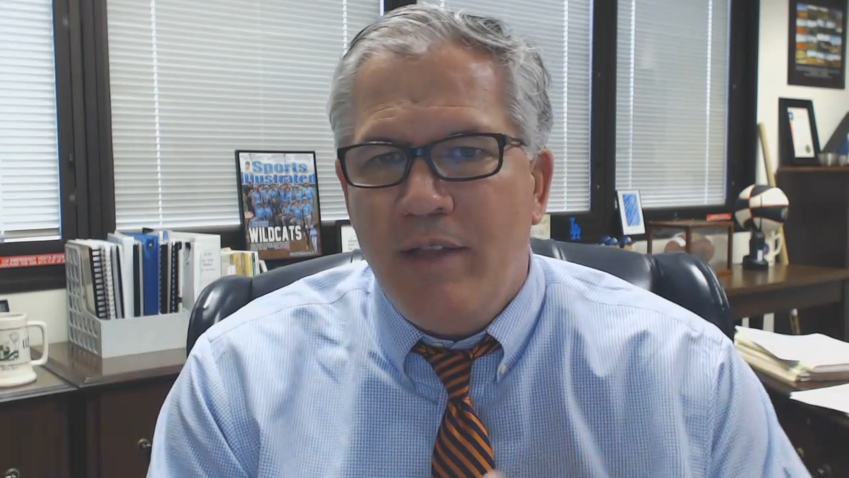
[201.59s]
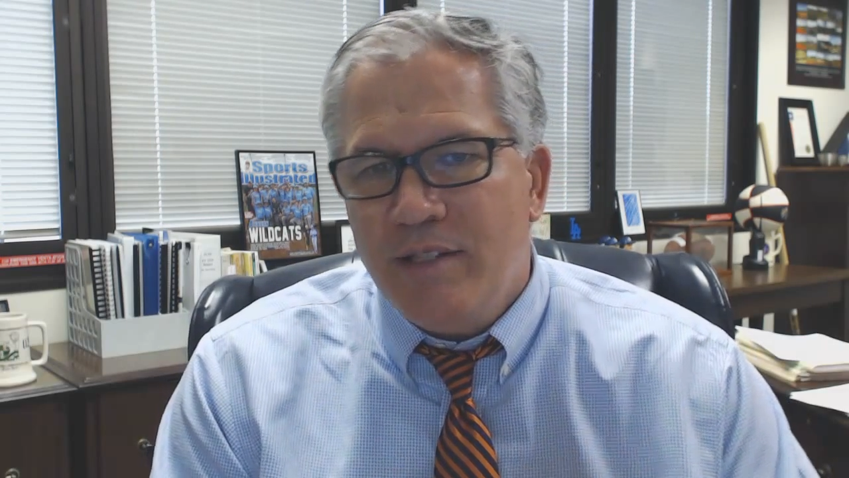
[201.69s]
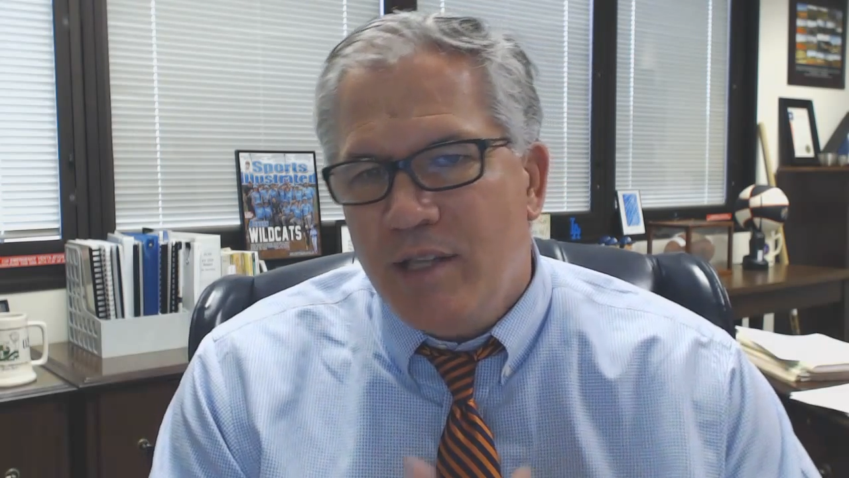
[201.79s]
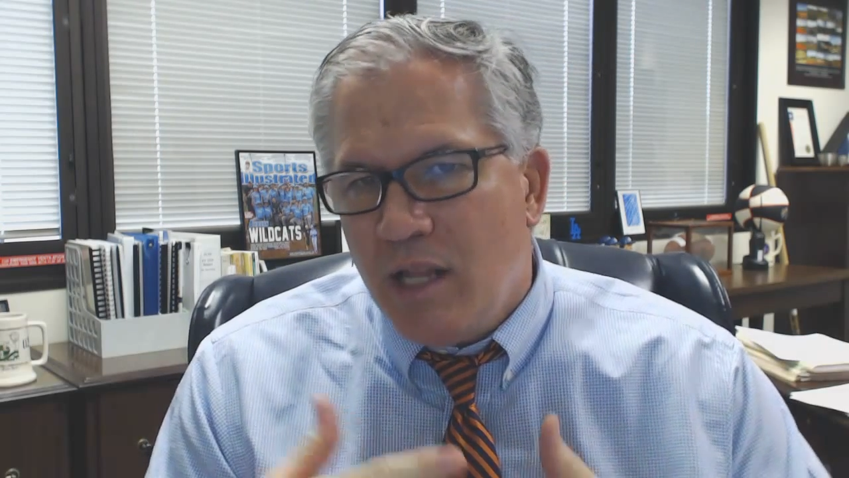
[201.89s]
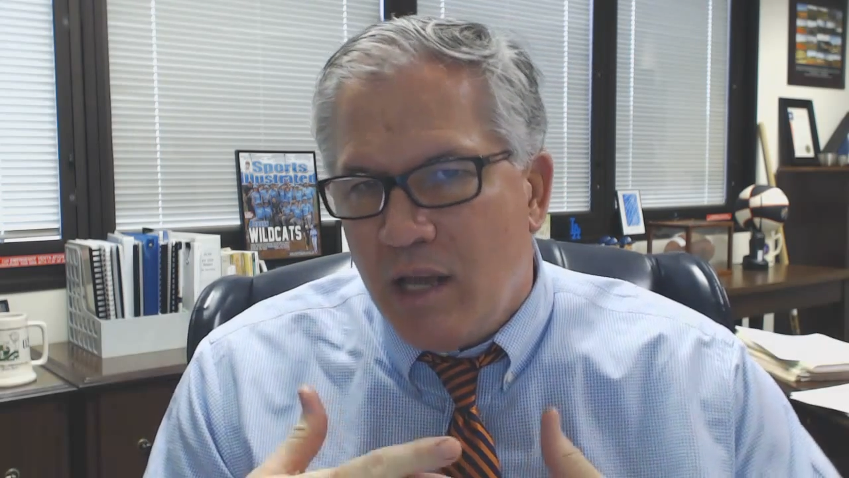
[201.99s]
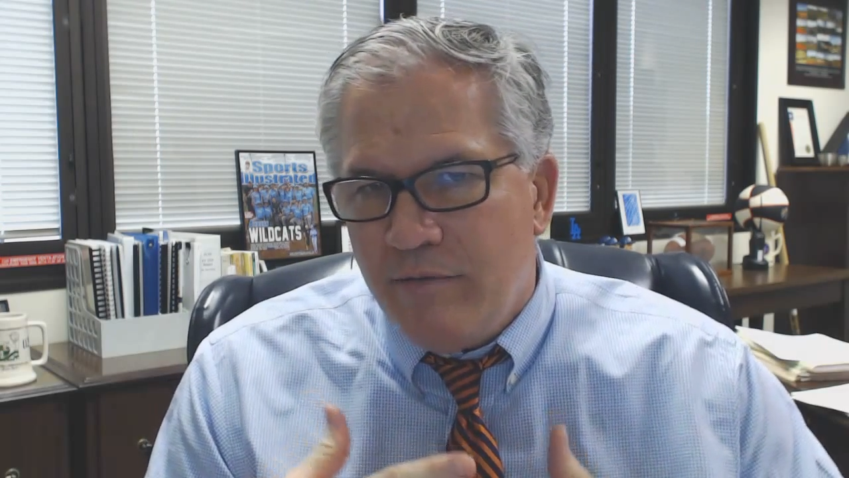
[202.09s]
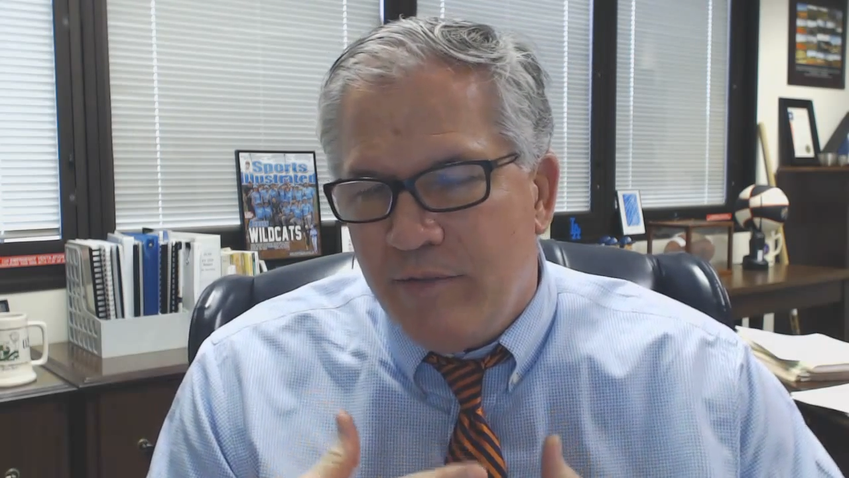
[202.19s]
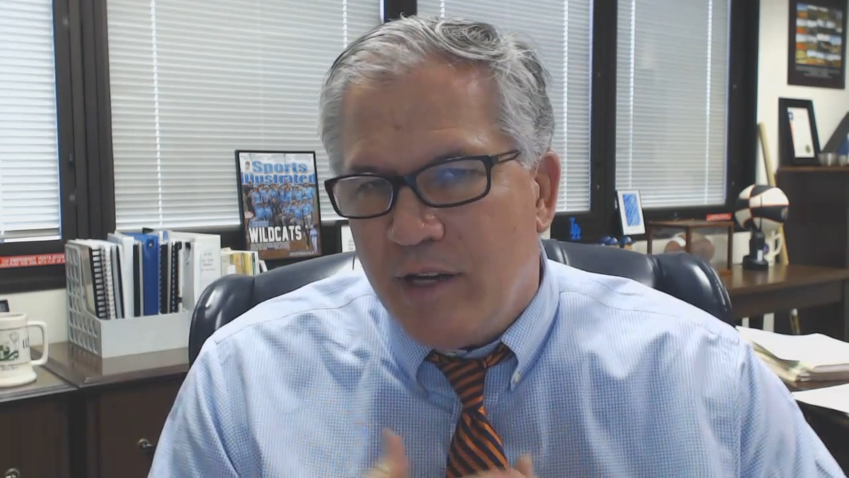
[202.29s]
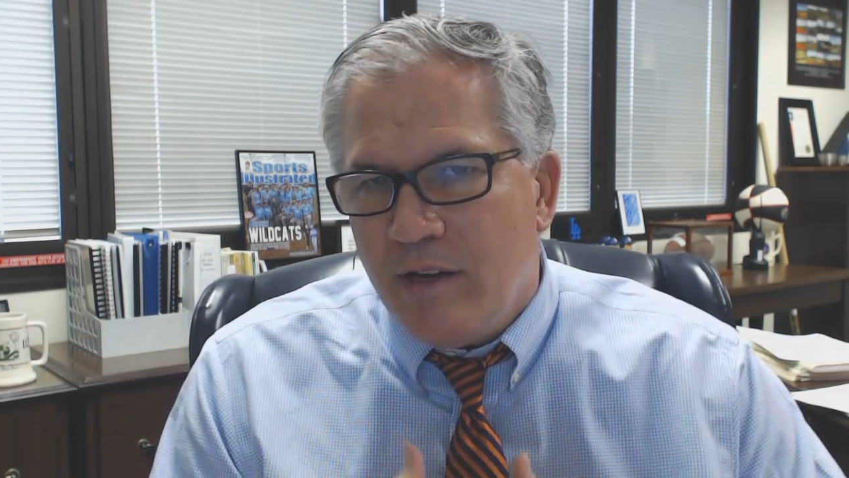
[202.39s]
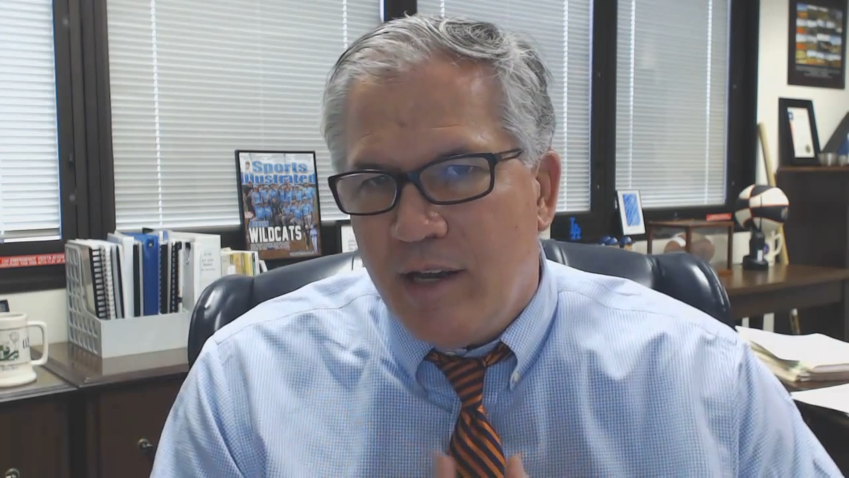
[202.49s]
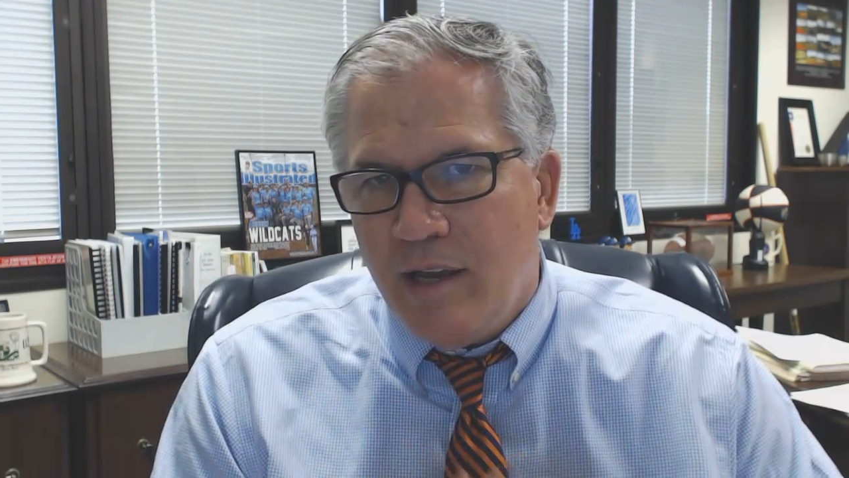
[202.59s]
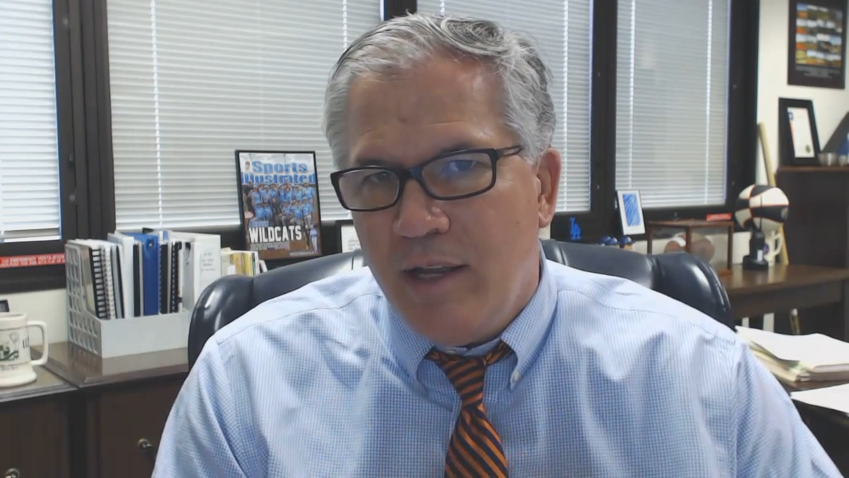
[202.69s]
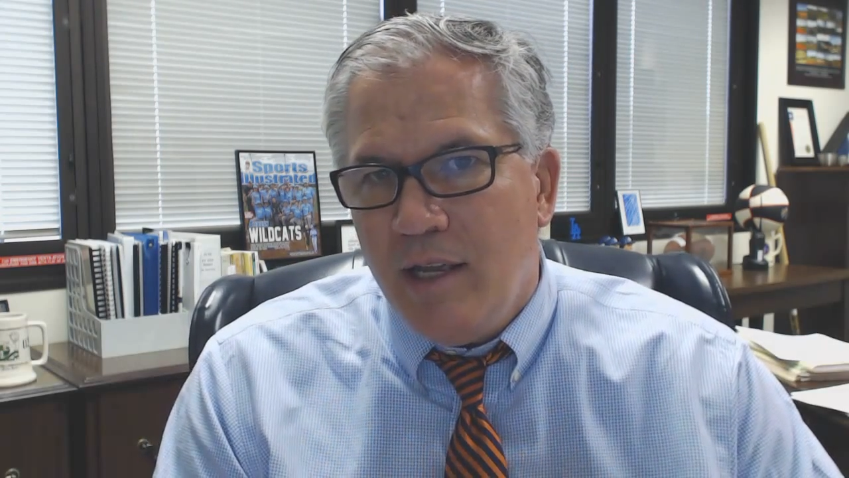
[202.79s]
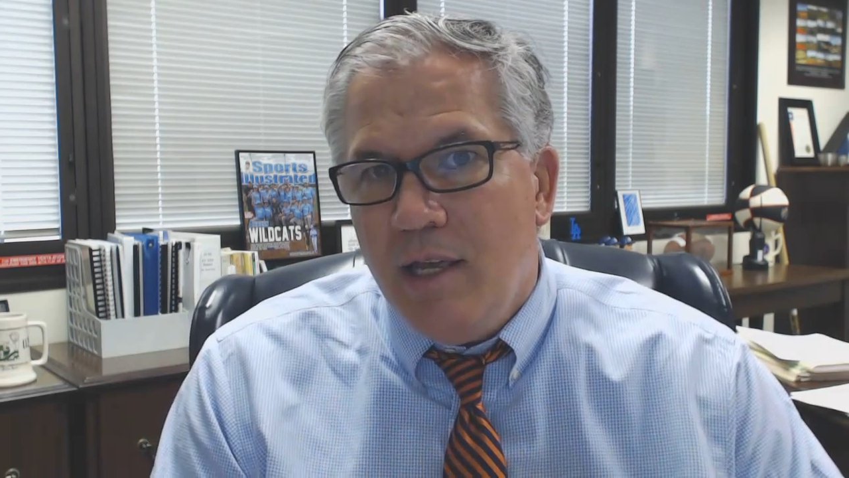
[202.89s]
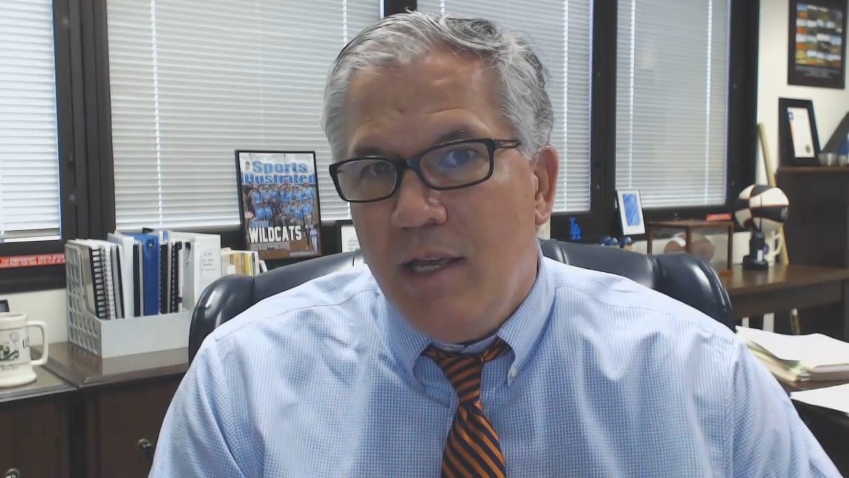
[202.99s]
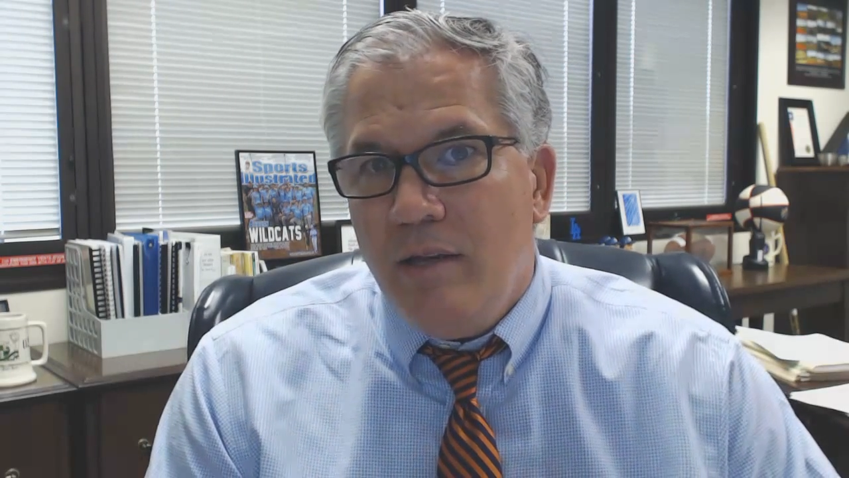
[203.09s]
that's not allowed in Fauquier County.